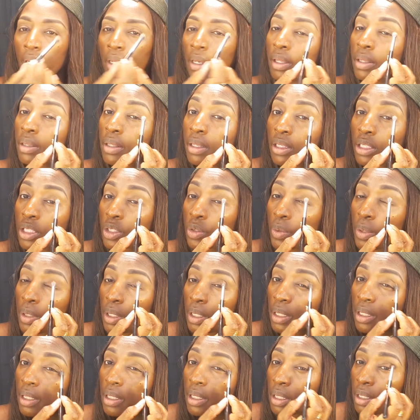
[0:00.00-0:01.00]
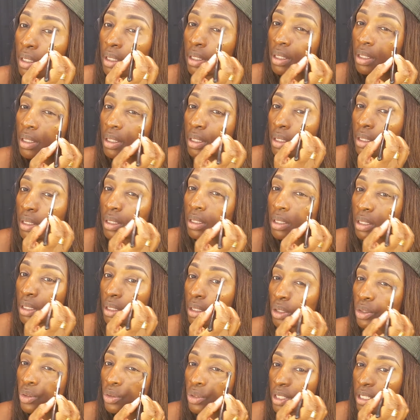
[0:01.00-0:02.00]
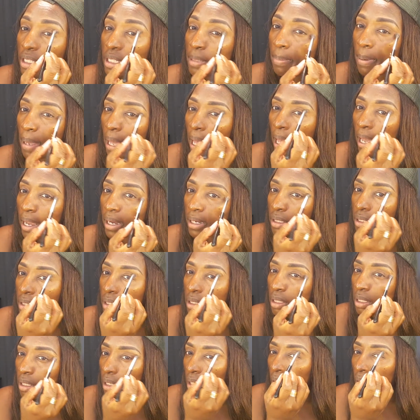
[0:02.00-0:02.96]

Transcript: And this one is loosely packed